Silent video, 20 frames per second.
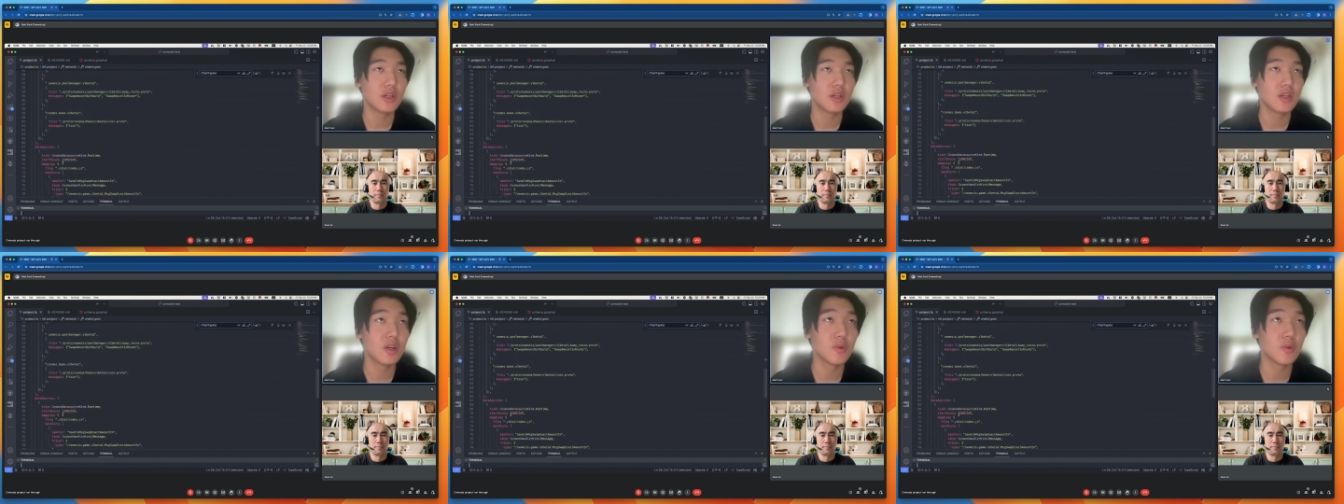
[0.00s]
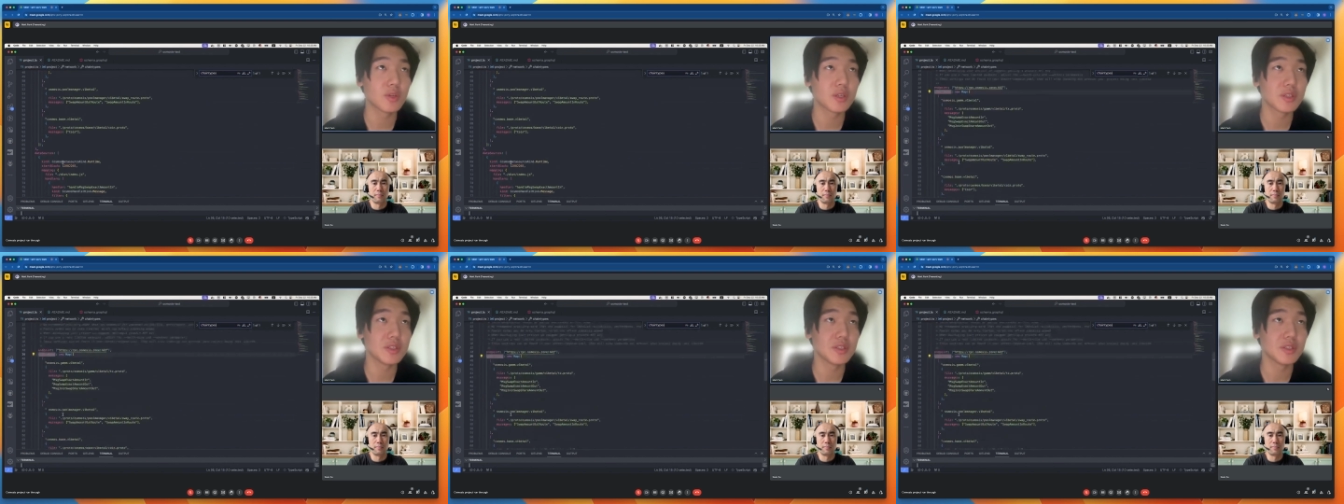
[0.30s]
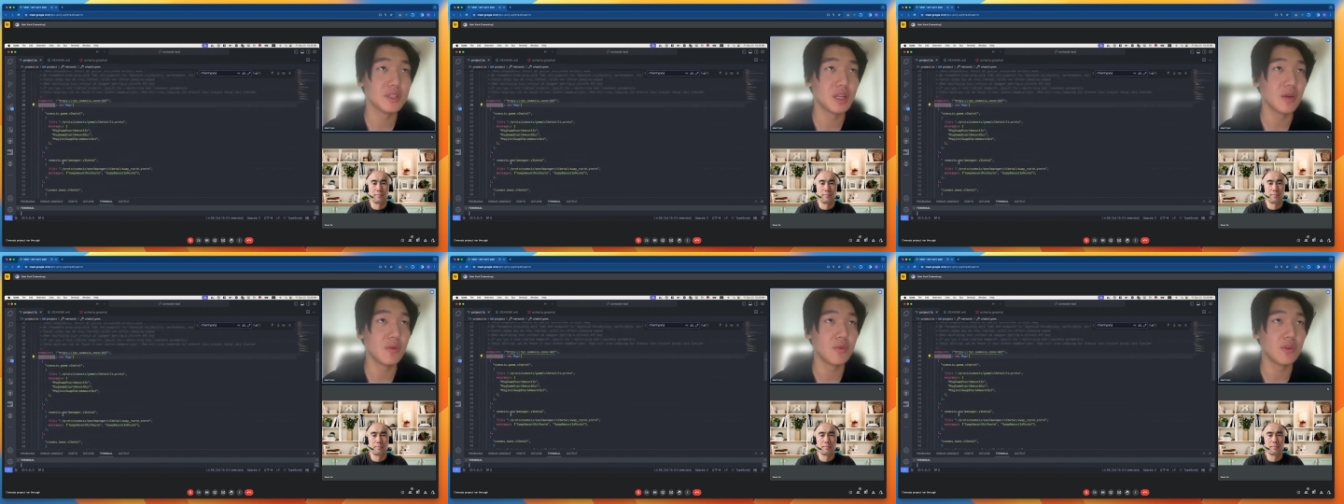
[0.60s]
here we can
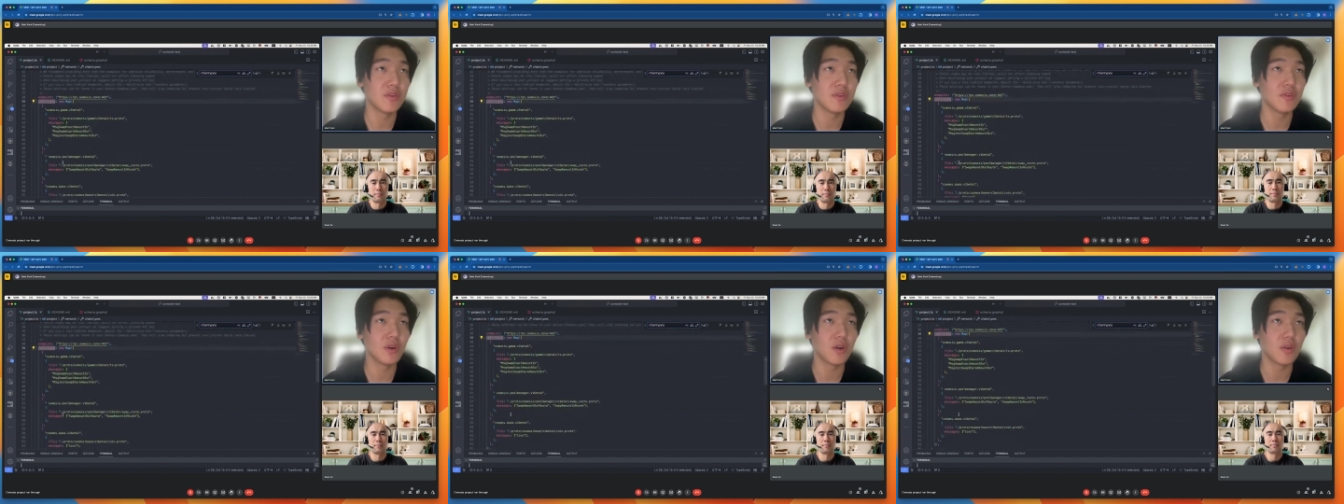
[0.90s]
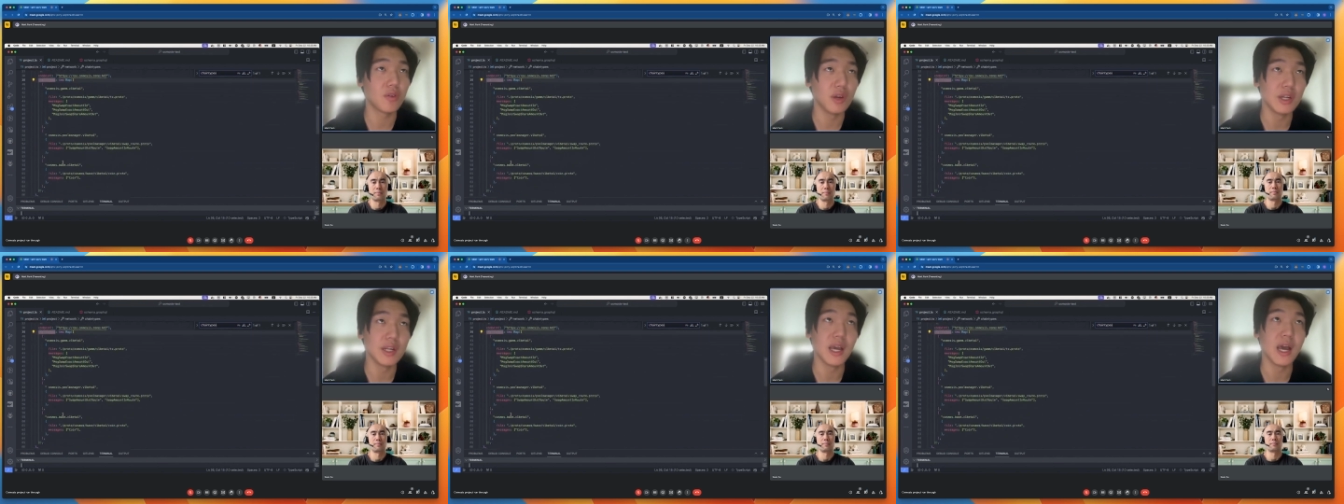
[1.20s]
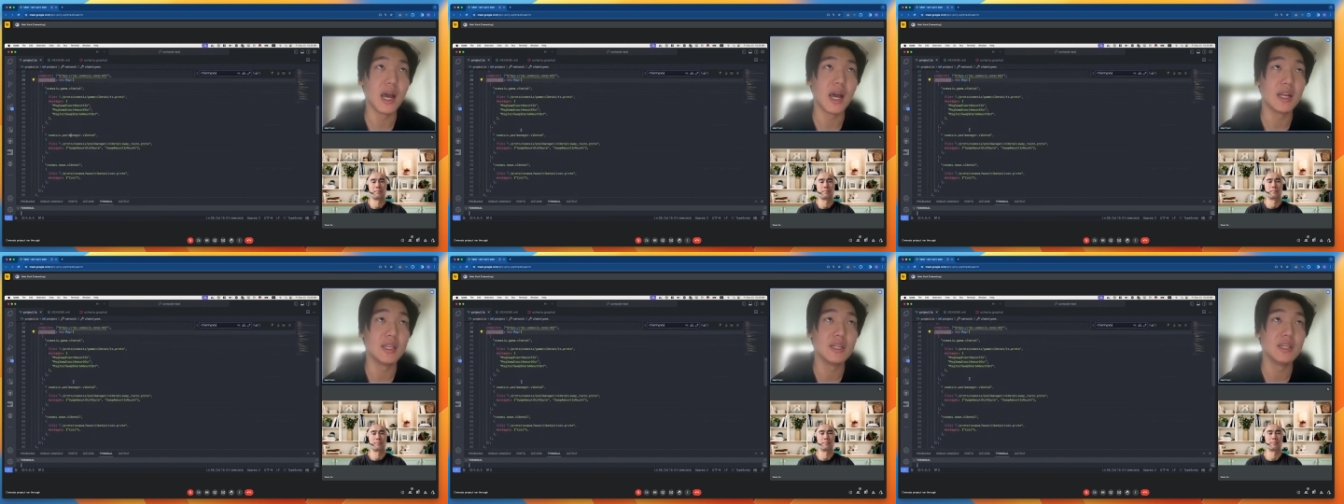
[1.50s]
see that we've already
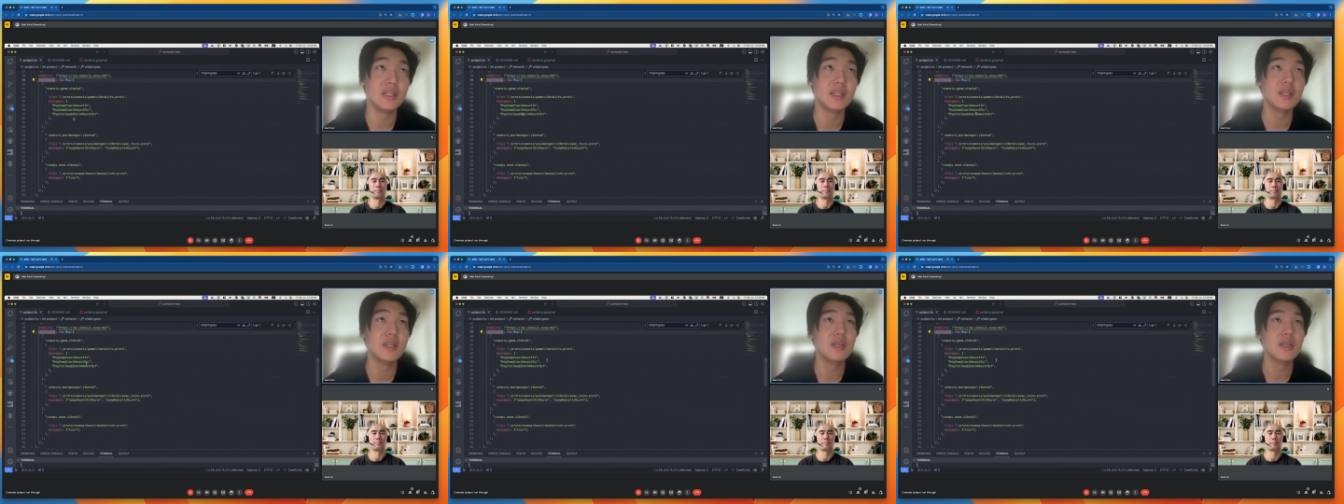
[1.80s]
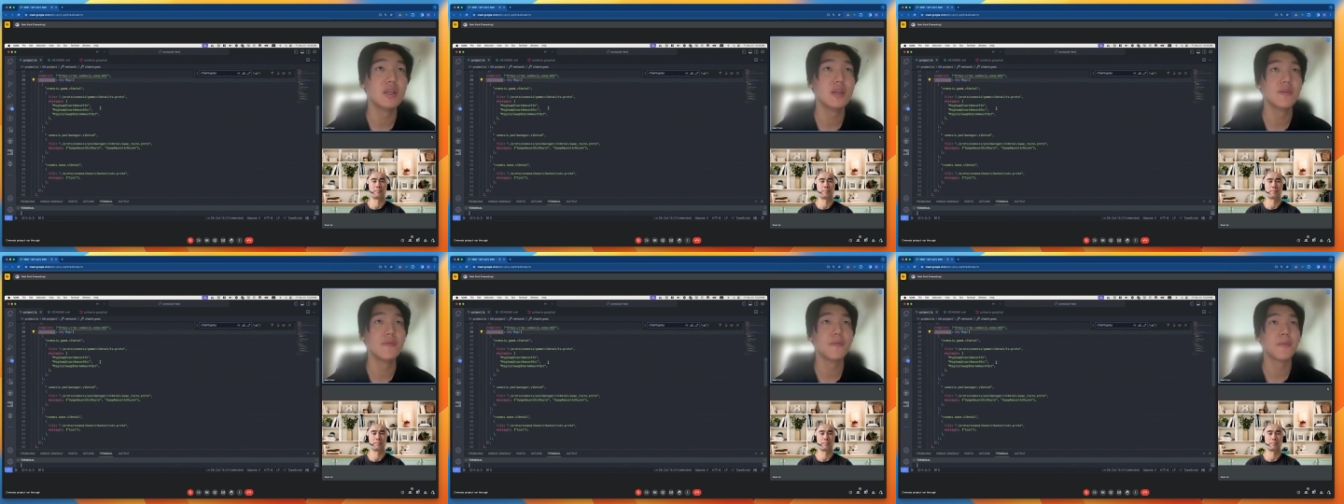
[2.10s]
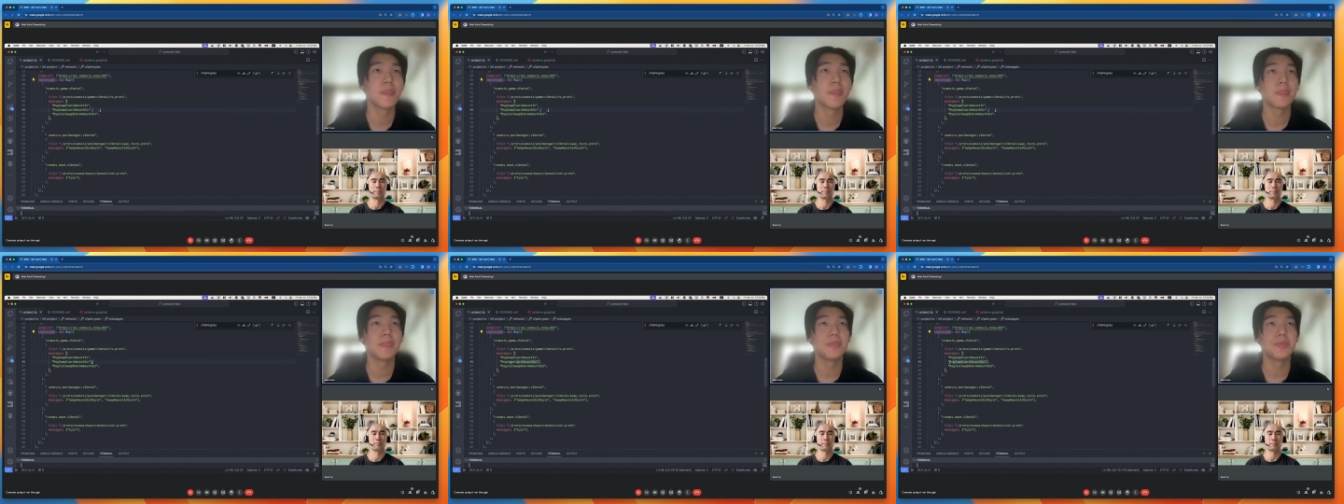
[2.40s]
added
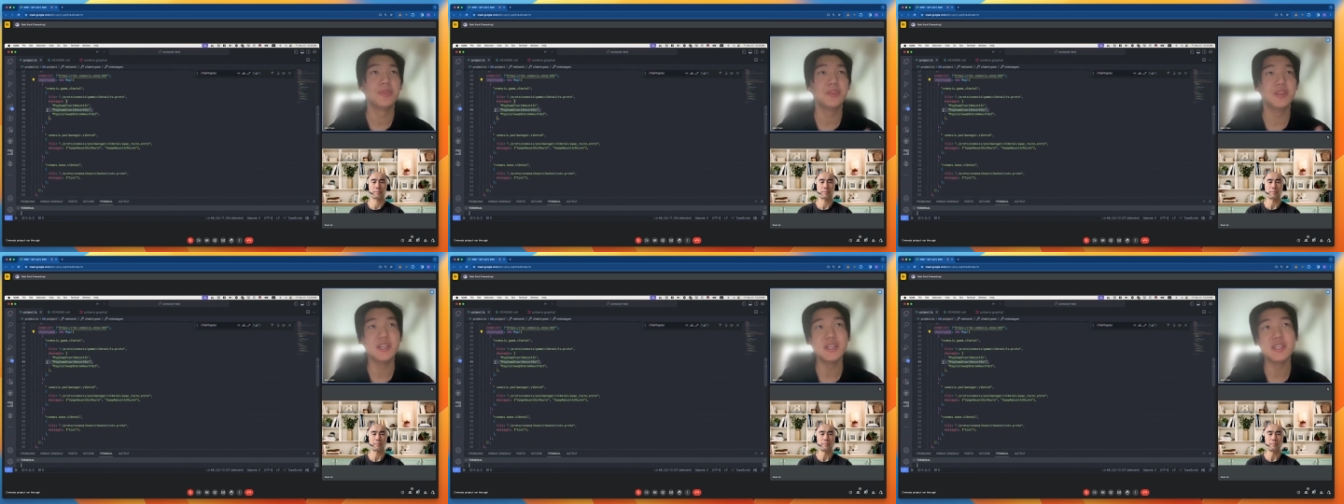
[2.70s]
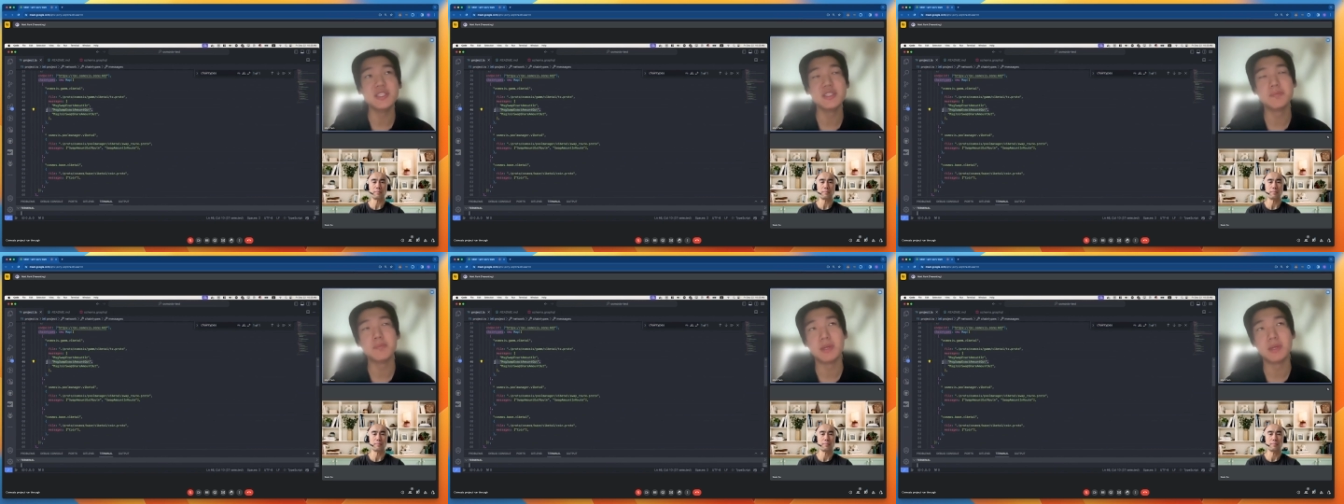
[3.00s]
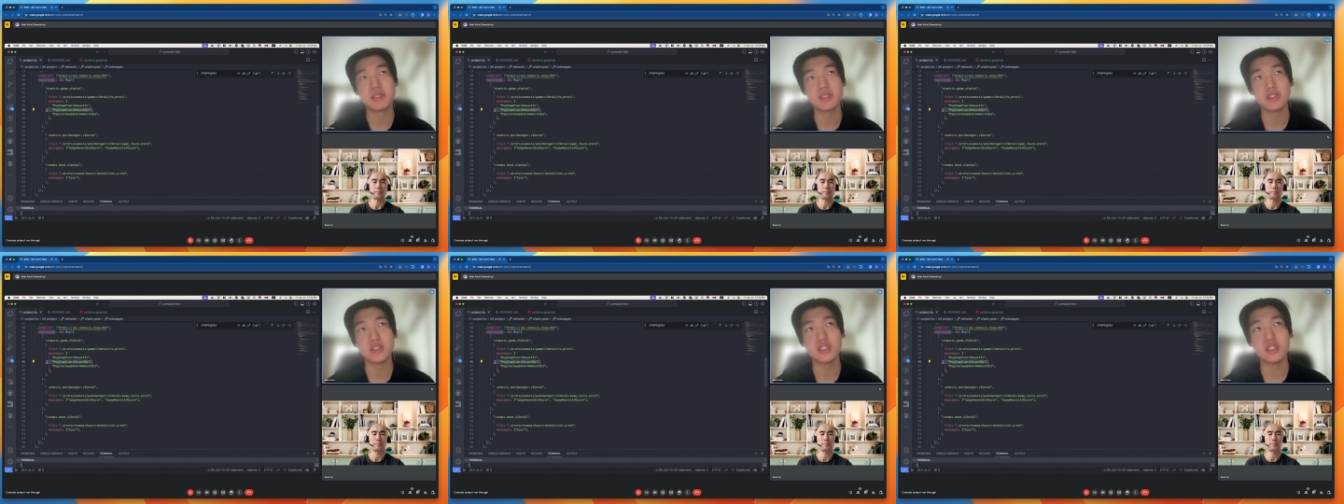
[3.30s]
these
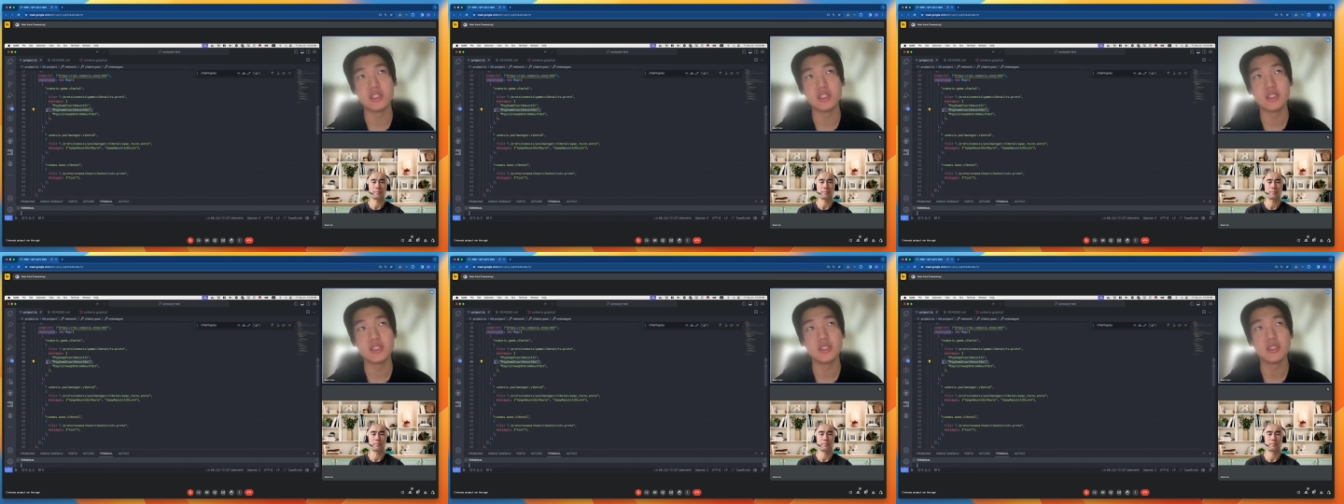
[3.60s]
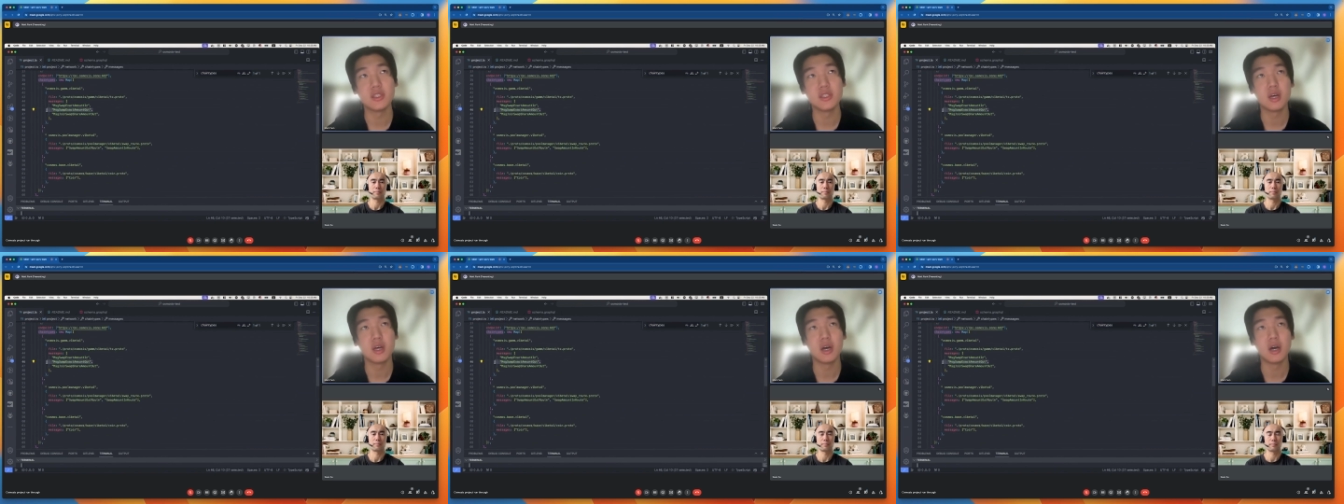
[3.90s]
messages